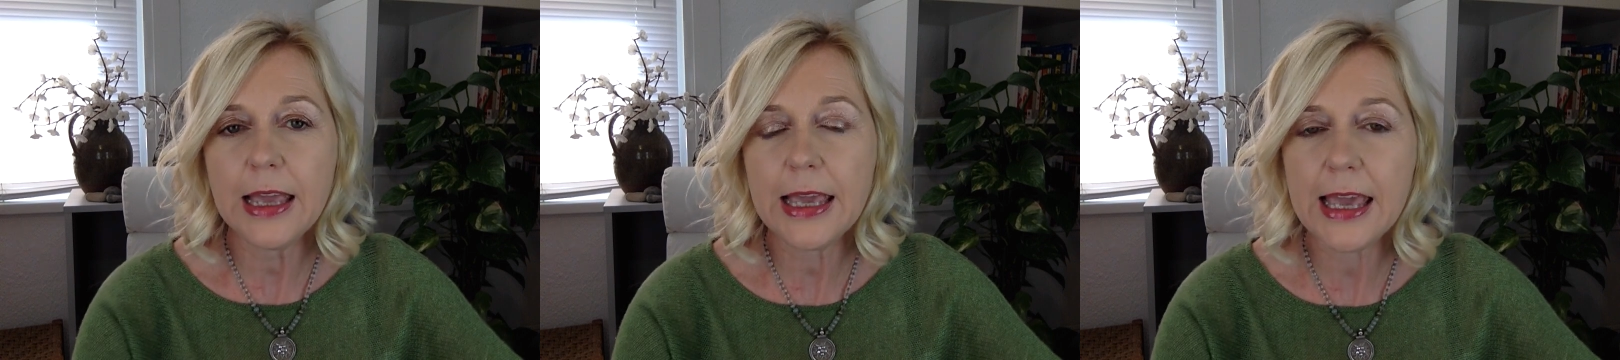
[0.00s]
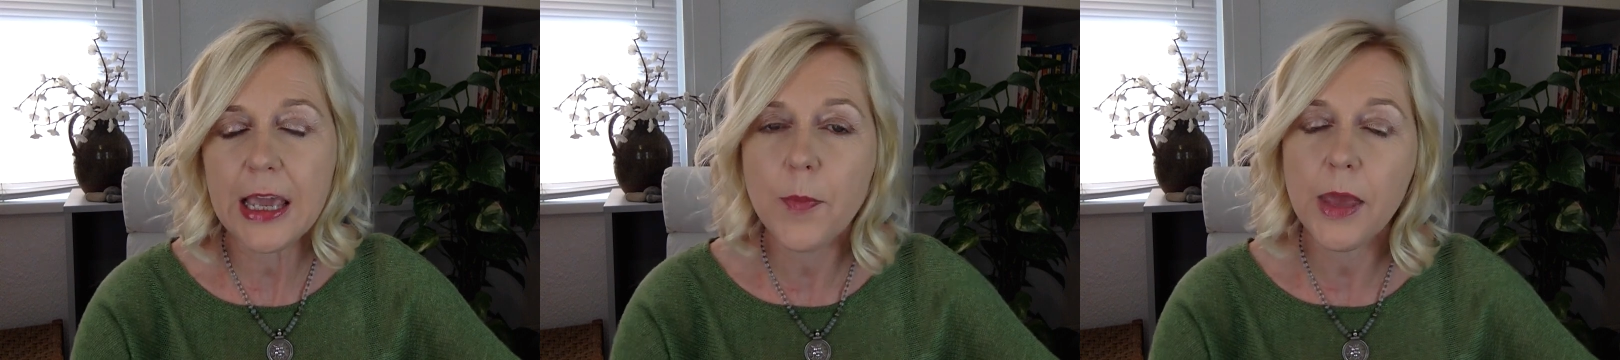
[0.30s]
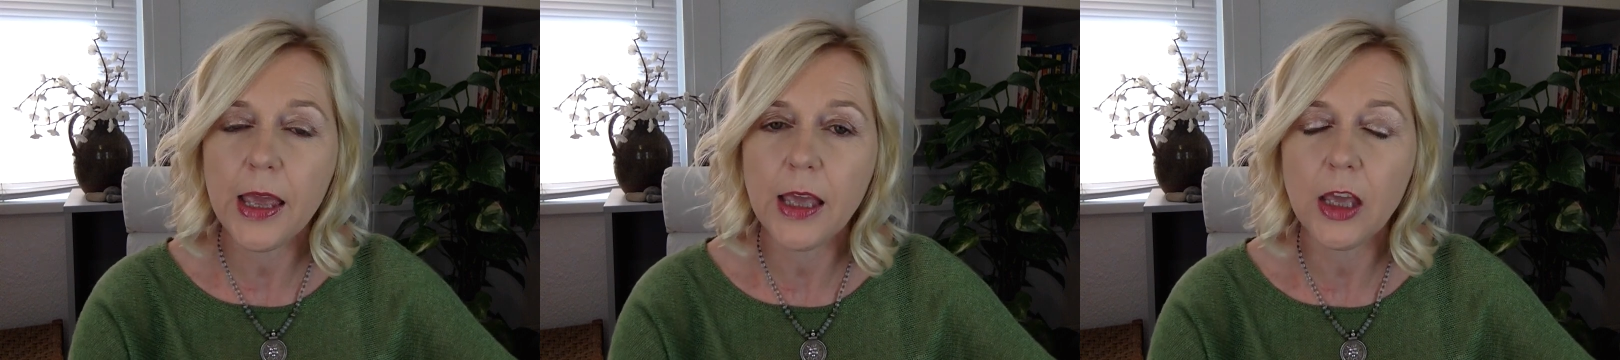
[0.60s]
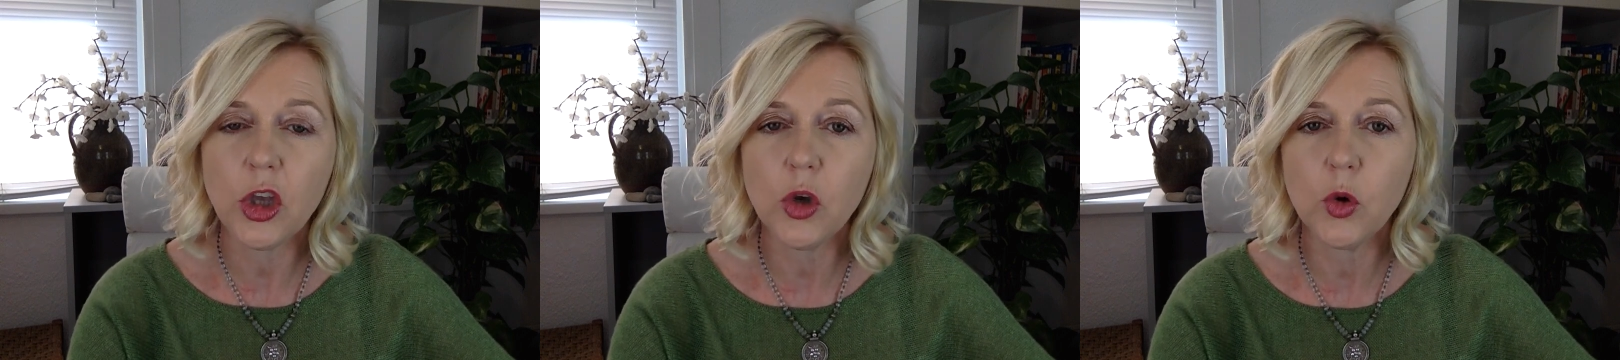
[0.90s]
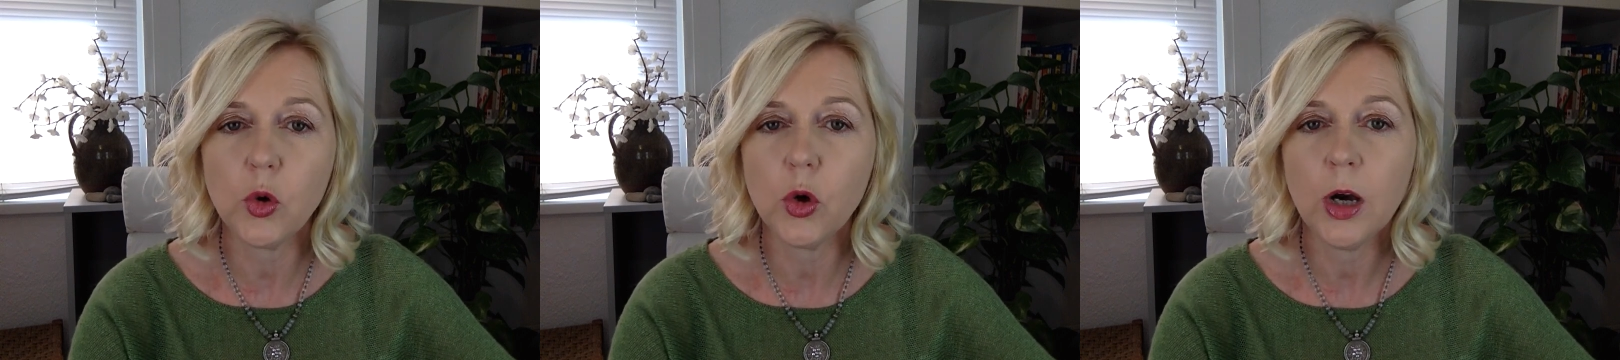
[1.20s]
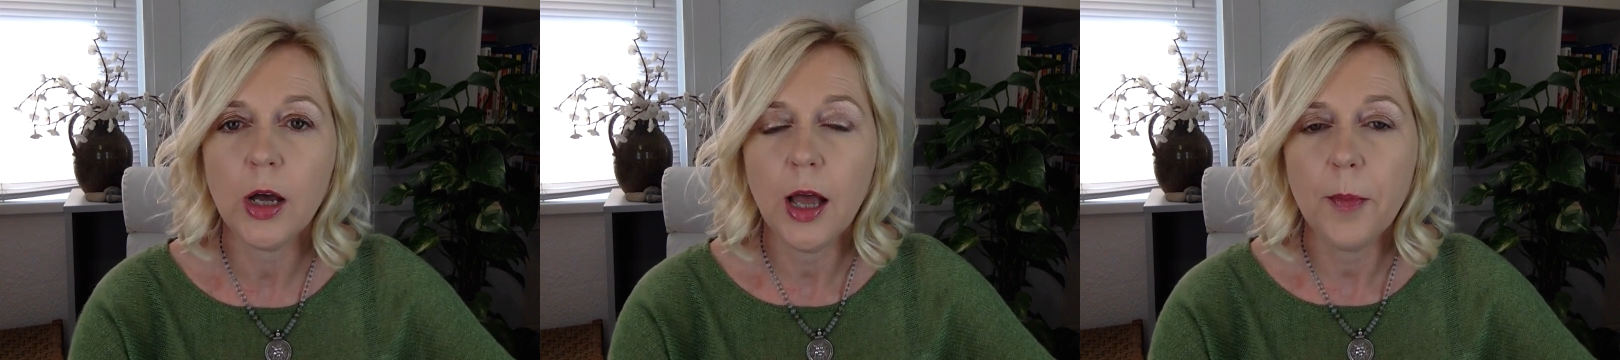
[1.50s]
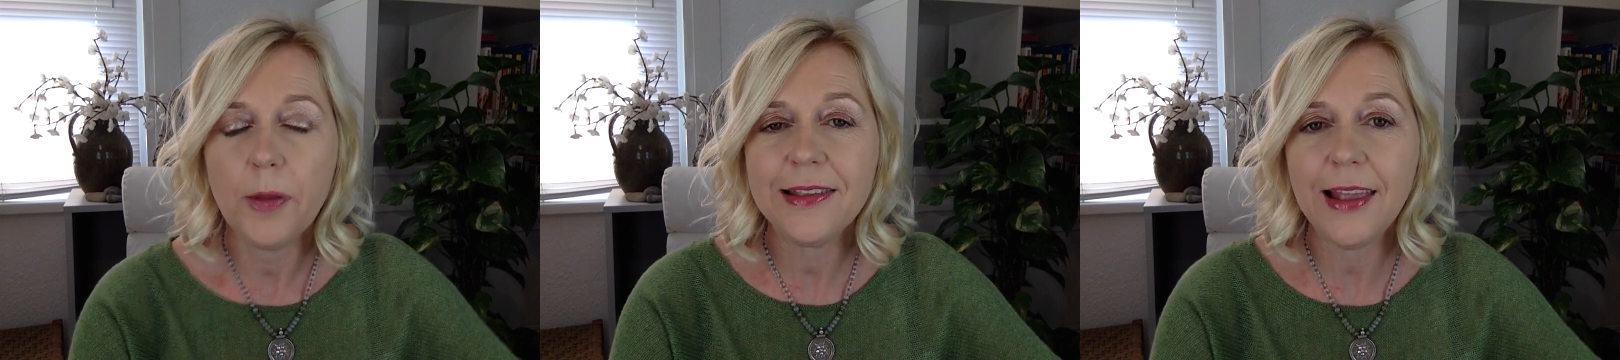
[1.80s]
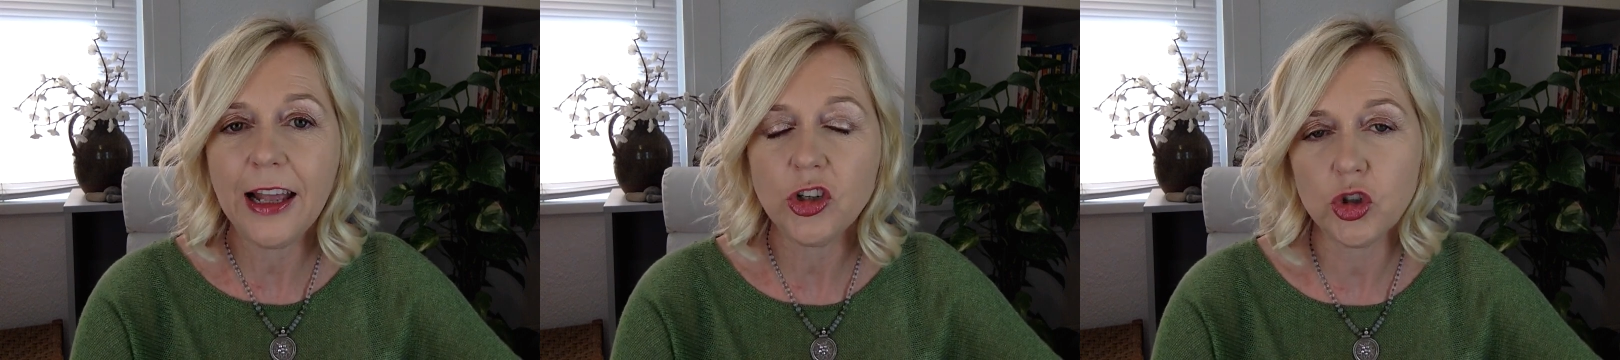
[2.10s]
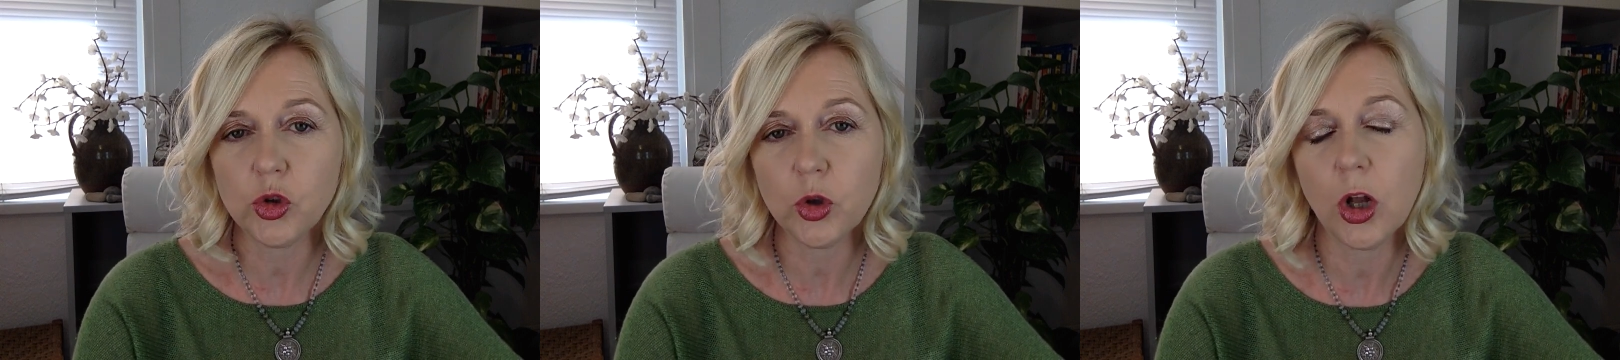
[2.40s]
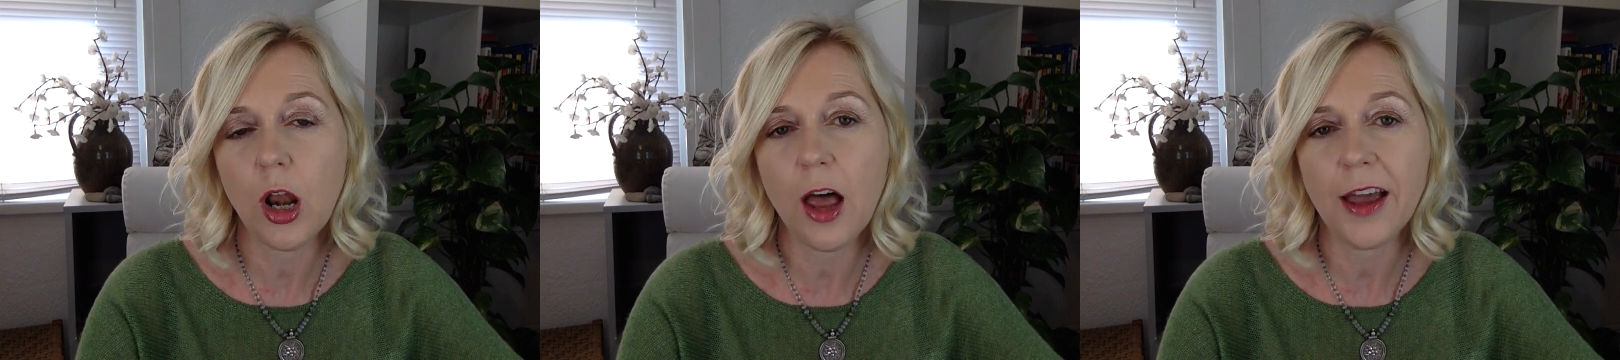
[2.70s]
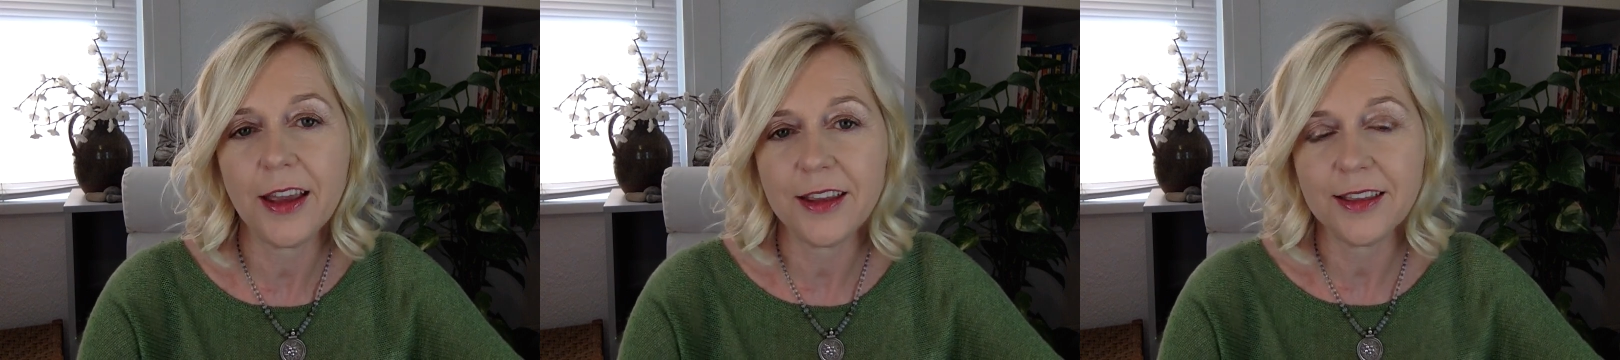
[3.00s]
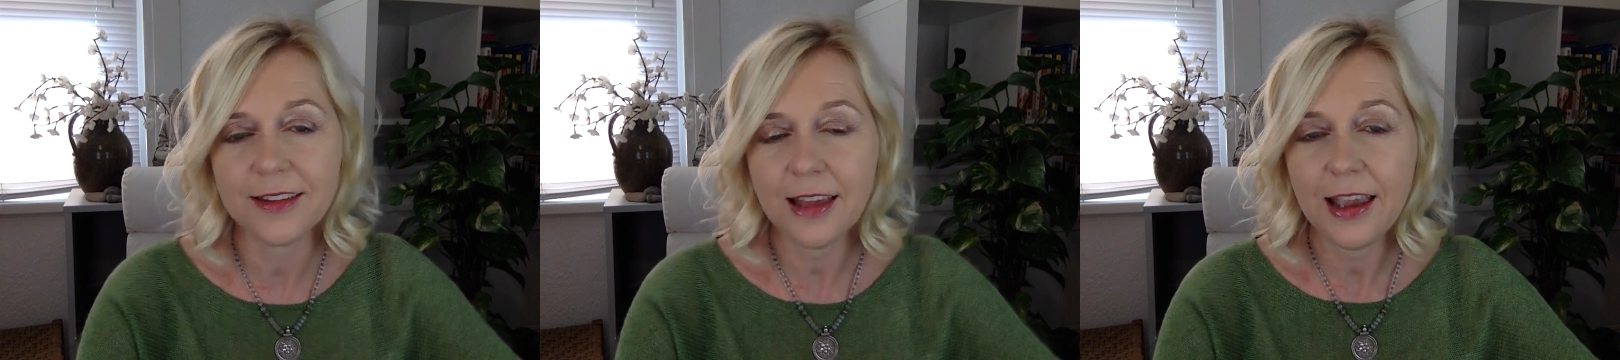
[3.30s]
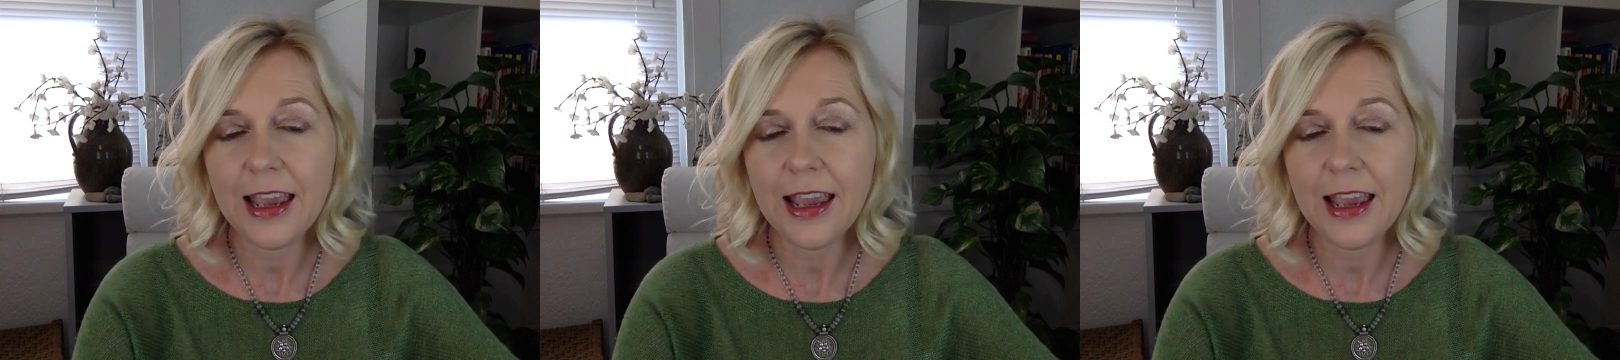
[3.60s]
keeping your potential client